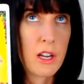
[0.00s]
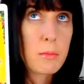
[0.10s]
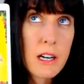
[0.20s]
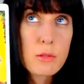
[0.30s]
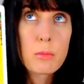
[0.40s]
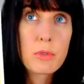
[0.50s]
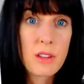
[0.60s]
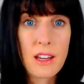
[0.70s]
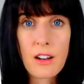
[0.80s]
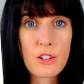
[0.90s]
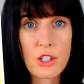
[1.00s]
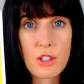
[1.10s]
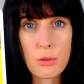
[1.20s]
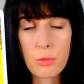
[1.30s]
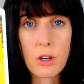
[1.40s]
You might as well put the energy
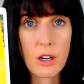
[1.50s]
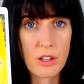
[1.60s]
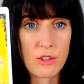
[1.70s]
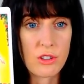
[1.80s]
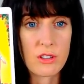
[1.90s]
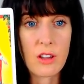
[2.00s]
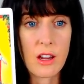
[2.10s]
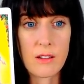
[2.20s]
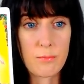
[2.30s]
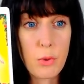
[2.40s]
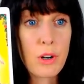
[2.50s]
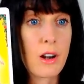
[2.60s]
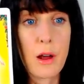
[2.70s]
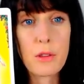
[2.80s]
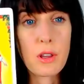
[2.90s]
to work and just like put it
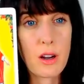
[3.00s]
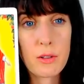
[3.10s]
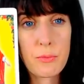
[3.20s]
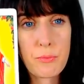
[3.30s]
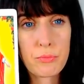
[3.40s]
out there.